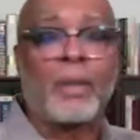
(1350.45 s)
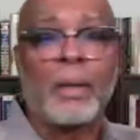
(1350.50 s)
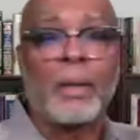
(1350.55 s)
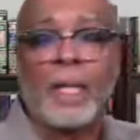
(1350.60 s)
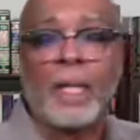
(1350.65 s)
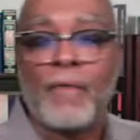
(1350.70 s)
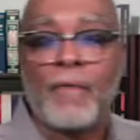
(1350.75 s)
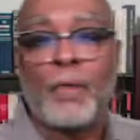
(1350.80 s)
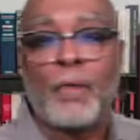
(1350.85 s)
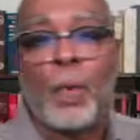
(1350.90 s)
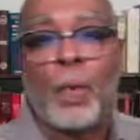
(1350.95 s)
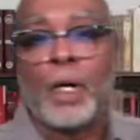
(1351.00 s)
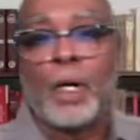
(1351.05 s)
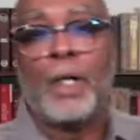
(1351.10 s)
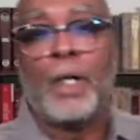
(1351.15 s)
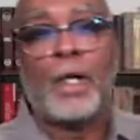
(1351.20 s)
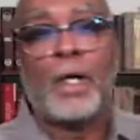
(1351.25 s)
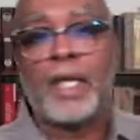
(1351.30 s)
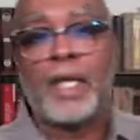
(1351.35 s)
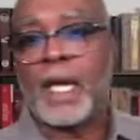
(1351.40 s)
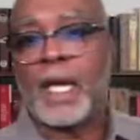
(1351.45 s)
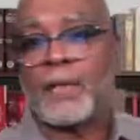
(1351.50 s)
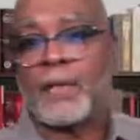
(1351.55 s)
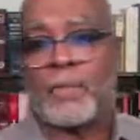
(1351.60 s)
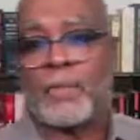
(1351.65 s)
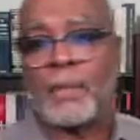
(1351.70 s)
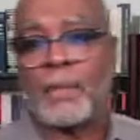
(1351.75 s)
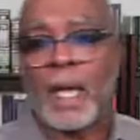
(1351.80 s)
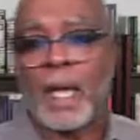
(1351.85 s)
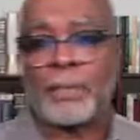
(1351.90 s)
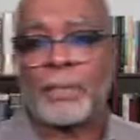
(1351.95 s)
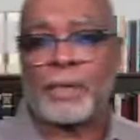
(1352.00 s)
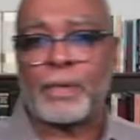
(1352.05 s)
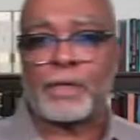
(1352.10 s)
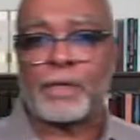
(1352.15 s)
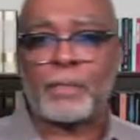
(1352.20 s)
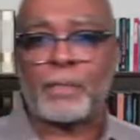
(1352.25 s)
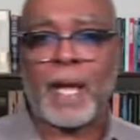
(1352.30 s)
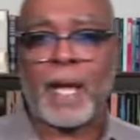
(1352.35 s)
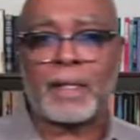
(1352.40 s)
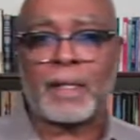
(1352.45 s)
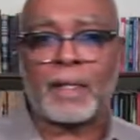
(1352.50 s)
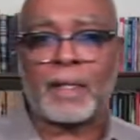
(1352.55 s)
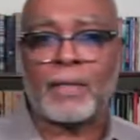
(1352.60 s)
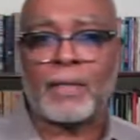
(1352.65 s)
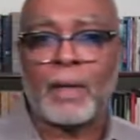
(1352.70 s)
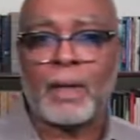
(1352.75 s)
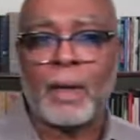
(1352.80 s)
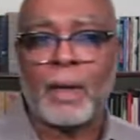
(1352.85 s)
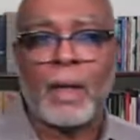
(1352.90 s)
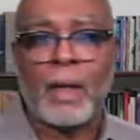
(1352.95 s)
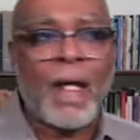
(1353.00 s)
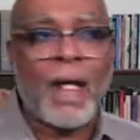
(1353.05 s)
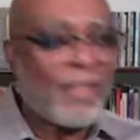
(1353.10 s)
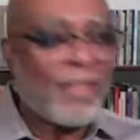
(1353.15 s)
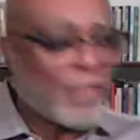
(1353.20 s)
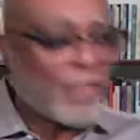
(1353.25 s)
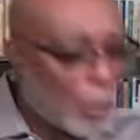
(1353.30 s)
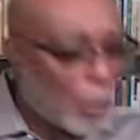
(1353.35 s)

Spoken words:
if you want to look at it from that perspective. They were